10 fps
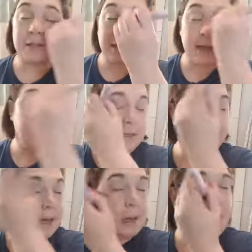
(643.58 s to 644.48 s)
saying
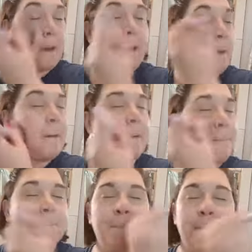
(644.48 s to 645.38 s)
that uh,
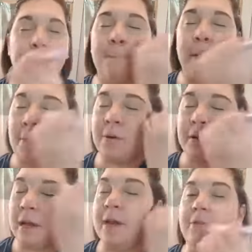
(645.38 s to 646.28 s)
I
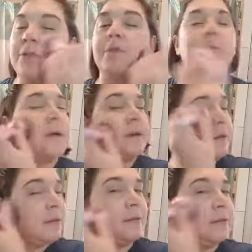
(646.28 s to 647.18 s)
wouldn't ever, but
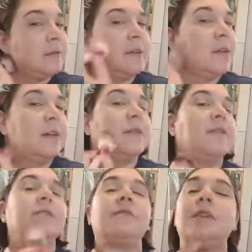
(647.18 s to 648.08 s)

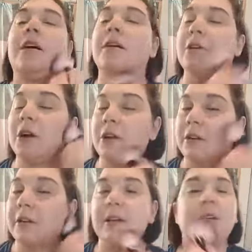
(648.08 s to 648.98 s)
not
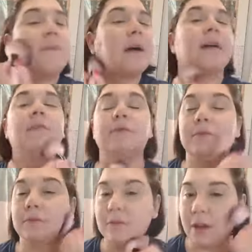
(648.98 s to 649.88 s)
currently on my
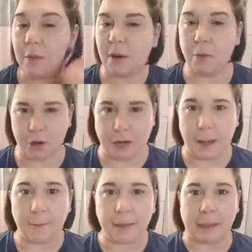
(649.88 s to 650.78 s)
on my
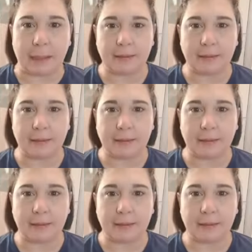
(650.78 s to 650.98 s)
workout plan.